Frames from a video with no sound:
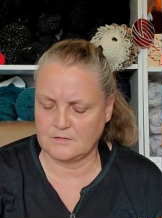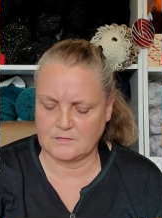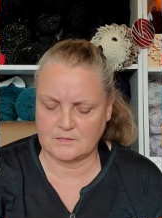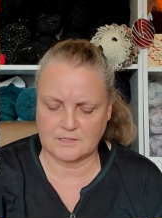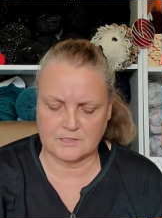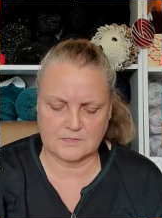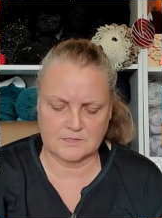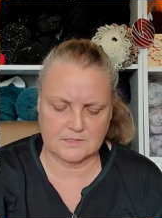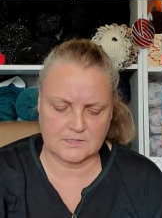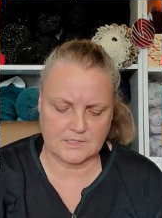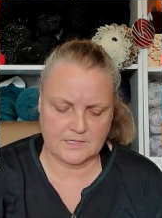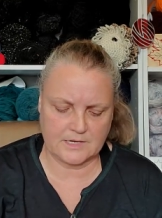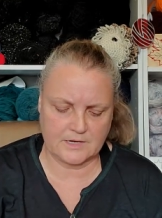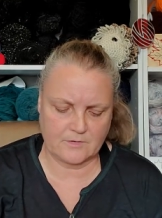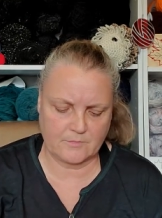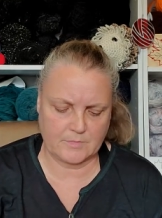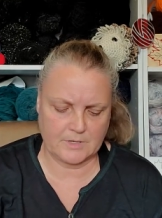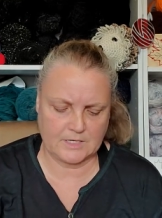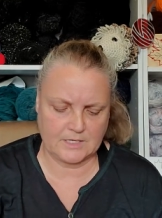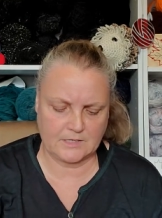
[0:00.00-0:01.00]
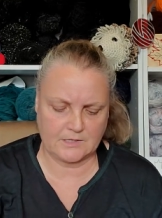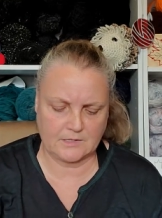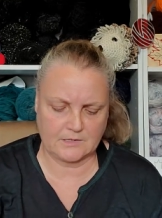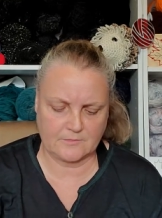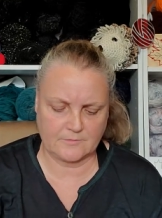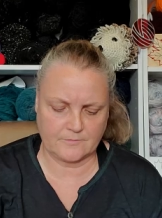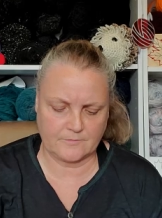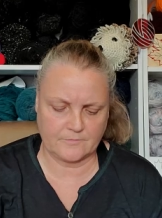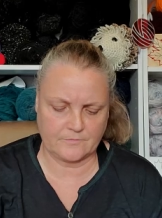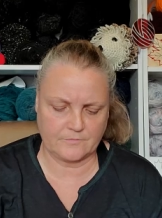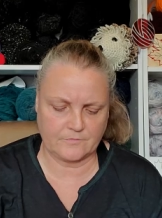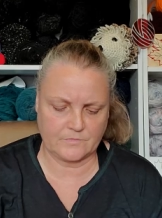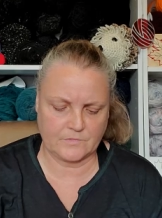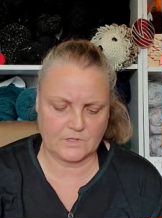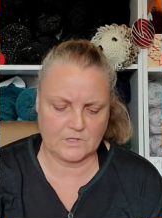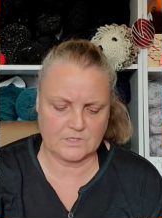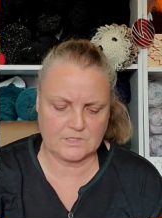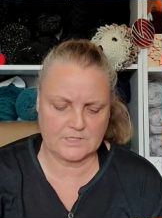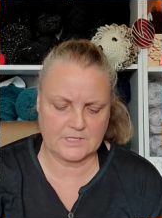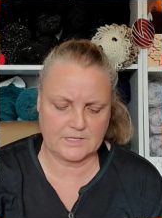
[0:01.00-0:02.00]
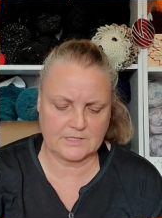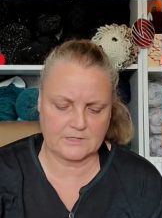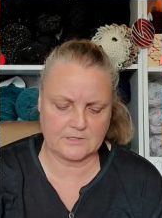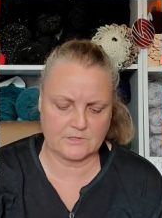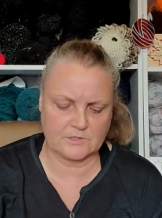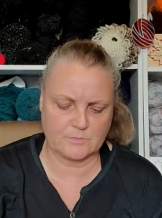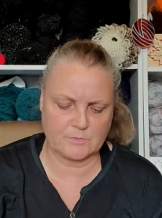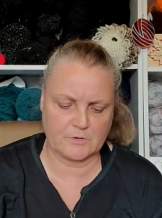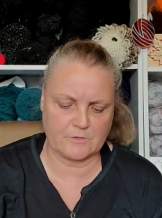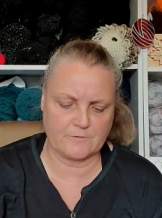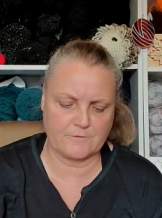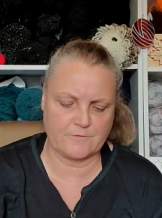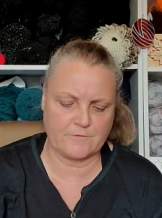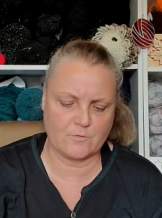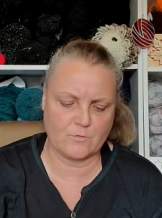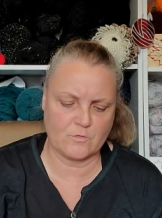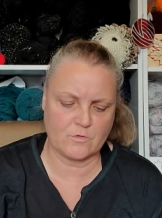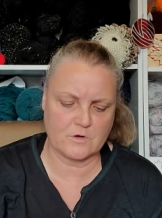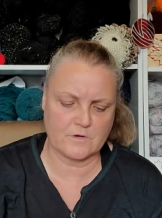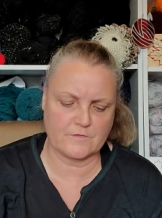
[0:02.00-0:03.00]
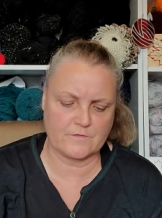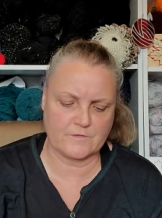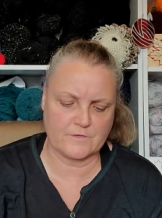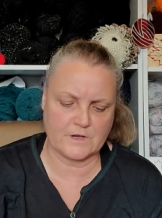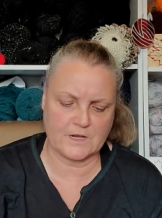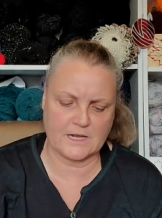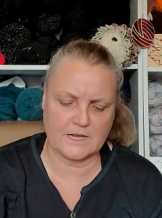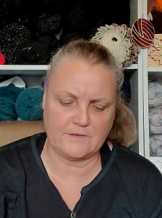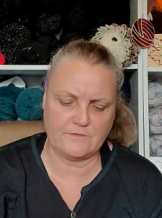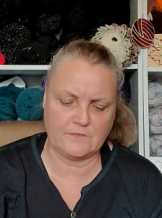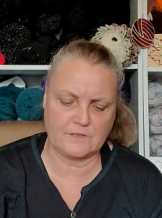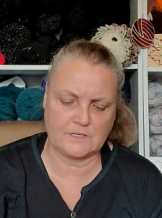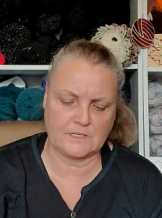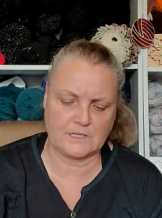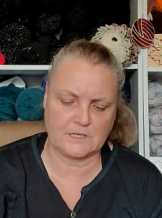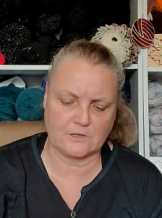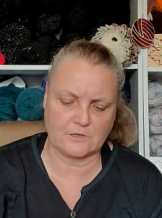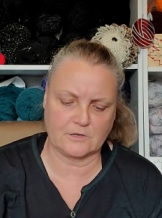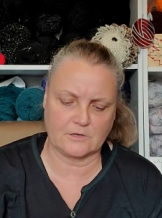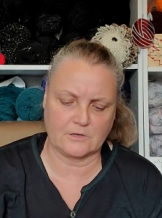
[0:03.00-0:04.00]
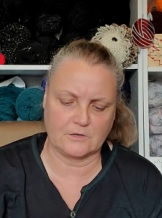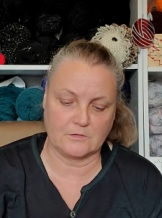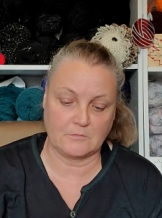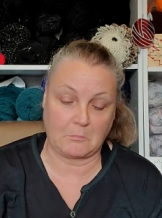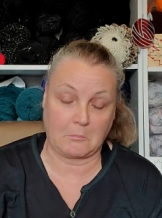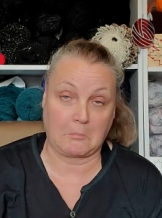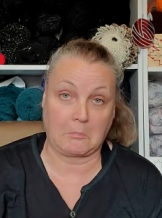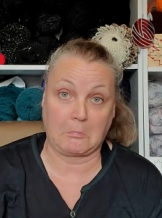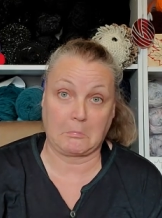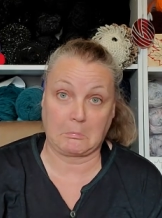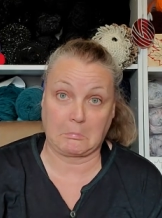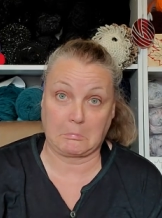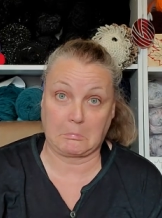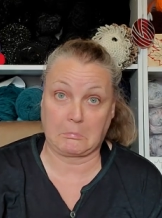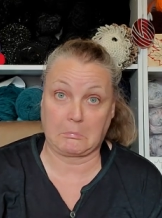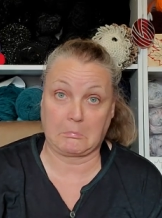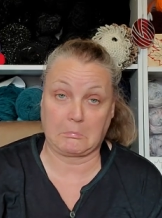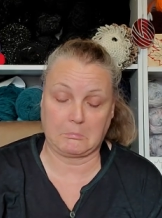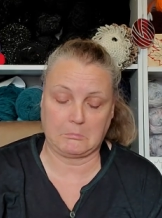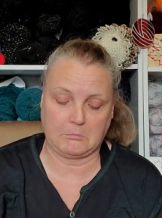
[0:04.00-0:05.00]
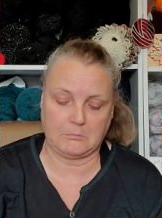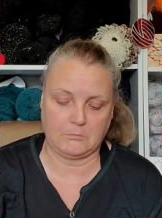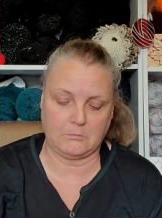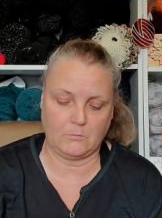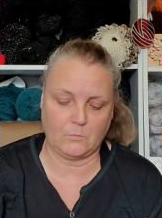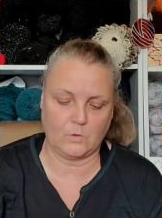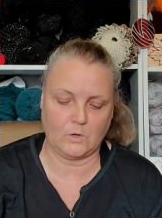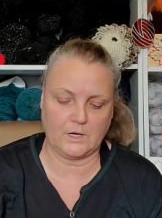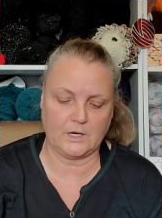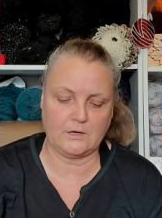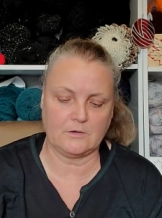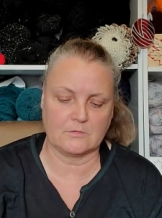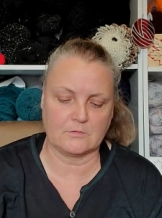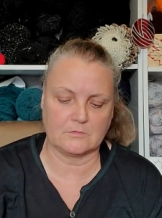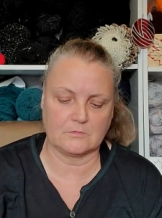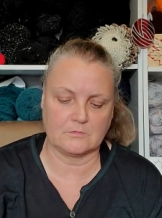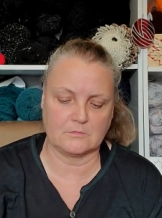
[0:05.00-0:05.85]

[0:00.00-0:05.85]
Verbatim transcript: doesn't say how many. Looks like there's about four or five in here. Wow.